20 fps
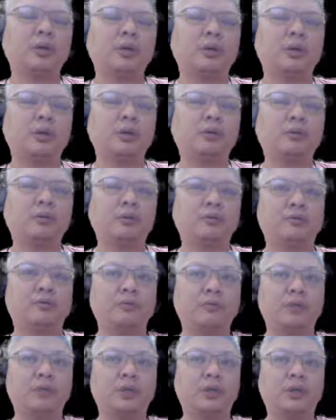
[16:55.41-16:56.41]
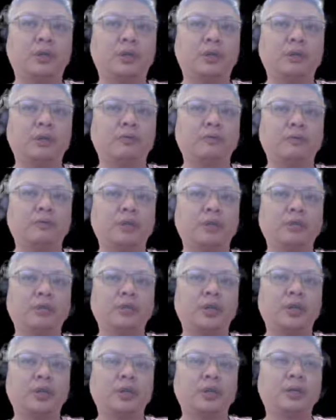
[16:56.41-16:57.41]
are now in full gear for
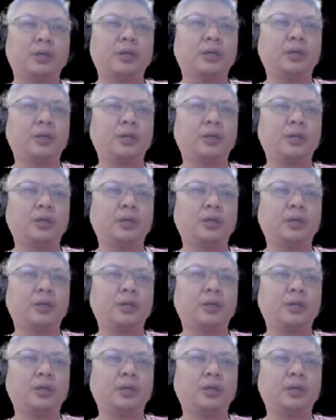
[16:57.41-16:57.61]
attack.